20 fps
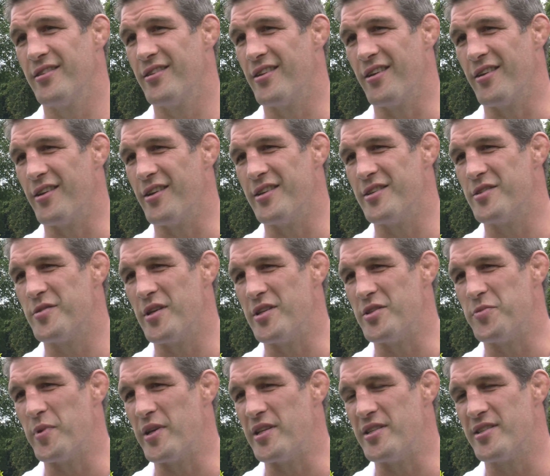you know, it's,
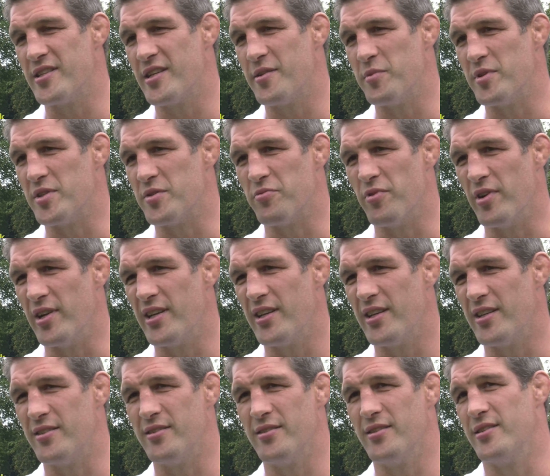it's been seamless
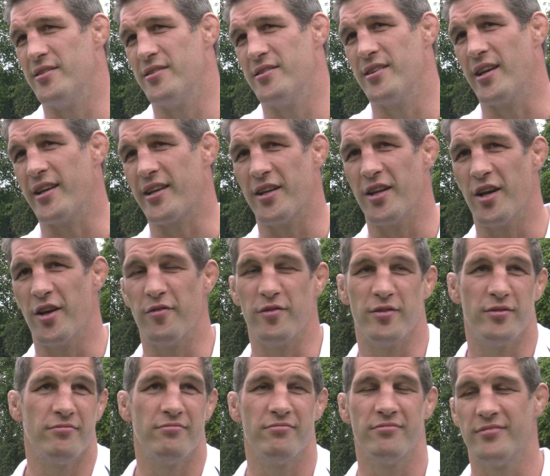really. He's taken over
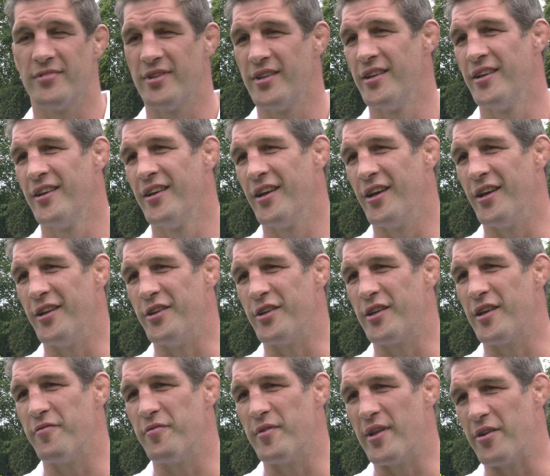and, and you
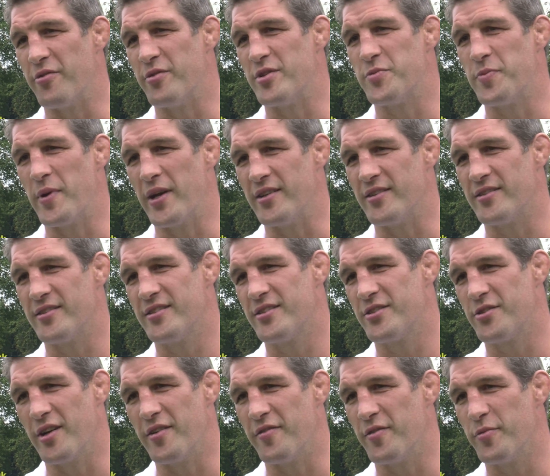give him that respect
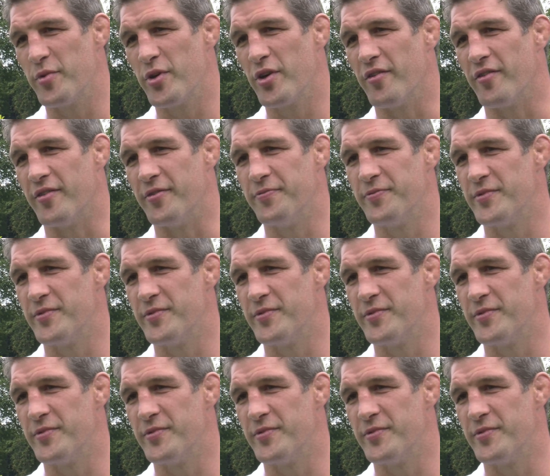straight from the off.